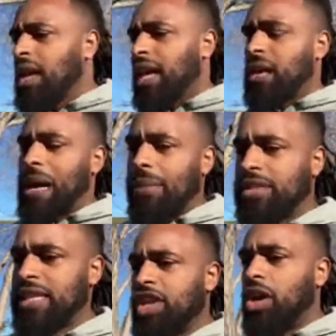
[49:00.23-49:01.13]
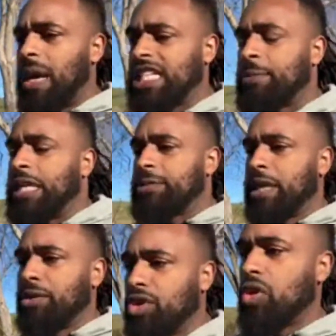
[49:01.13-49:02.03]
And the Bible says, though my speech
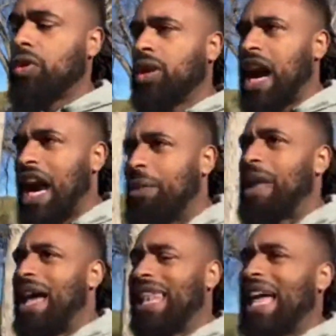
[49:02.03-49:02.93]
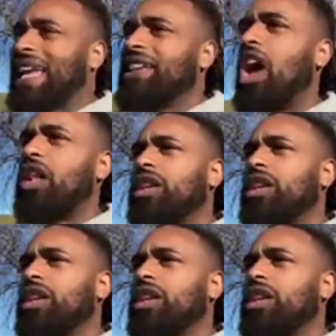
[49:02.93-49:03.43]
be rude, I am not lacking